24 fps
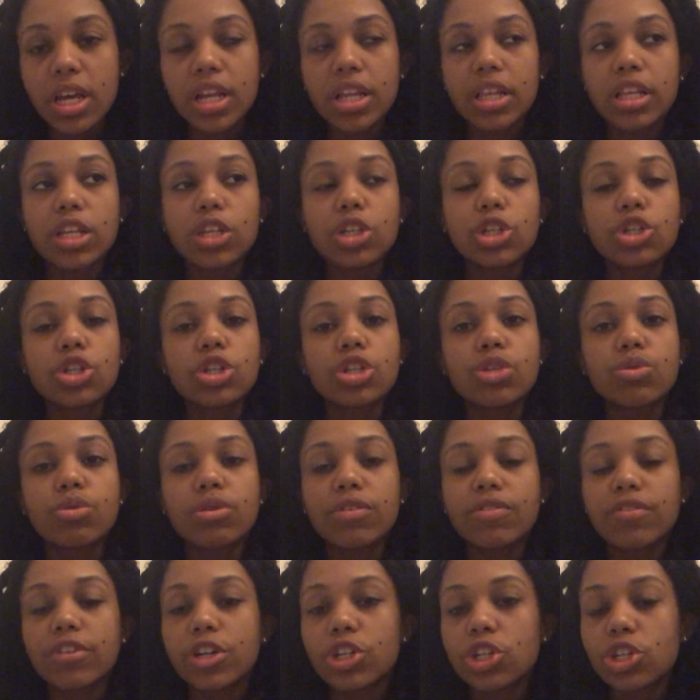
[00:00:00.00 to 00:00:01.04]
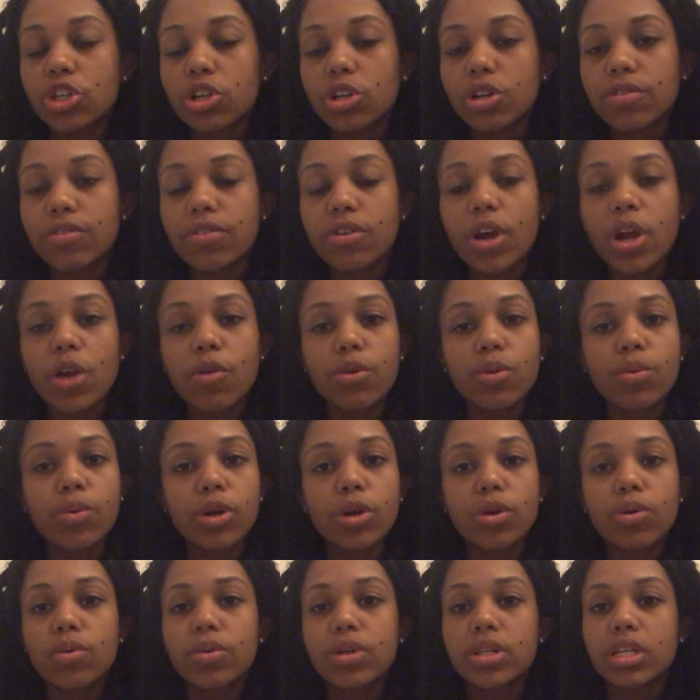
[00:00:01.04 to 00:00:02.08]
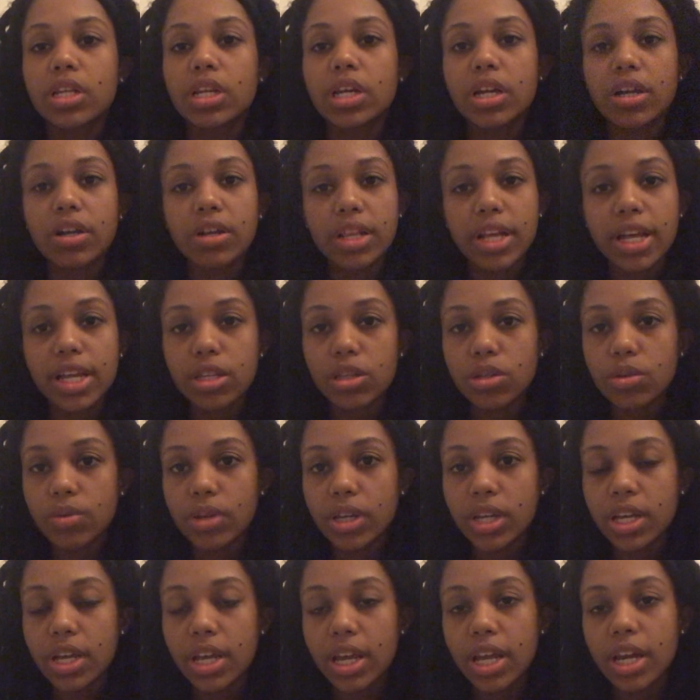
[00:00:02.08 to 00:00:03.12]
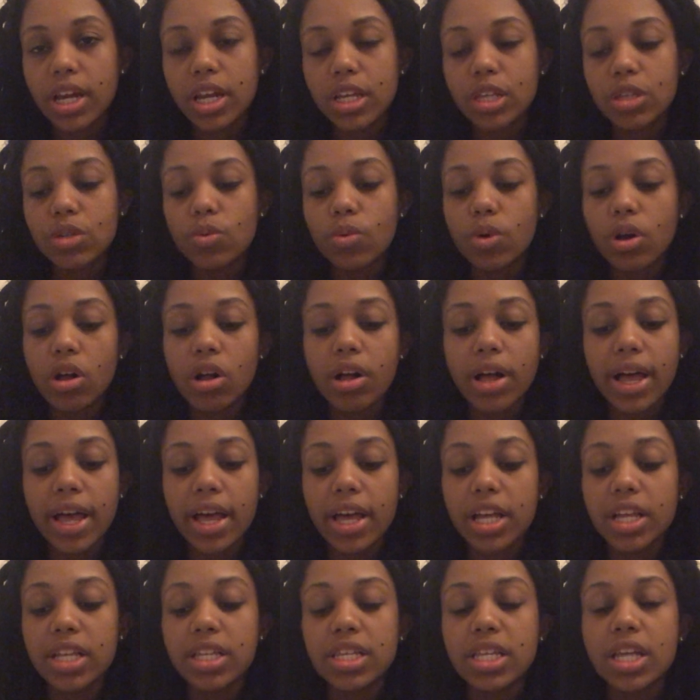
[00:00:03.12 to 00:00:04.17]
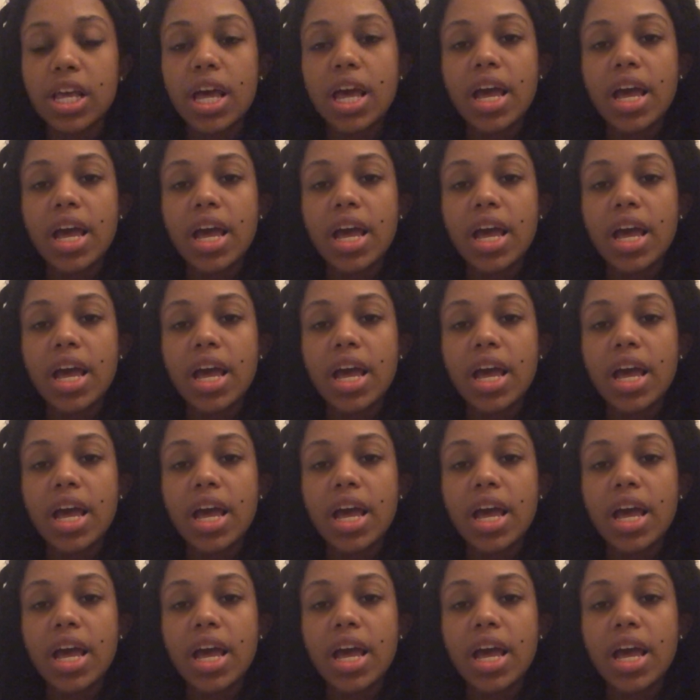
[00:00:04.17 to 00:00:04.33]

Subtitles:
This is just a refresher for everyone who wasn't here last week, and as well as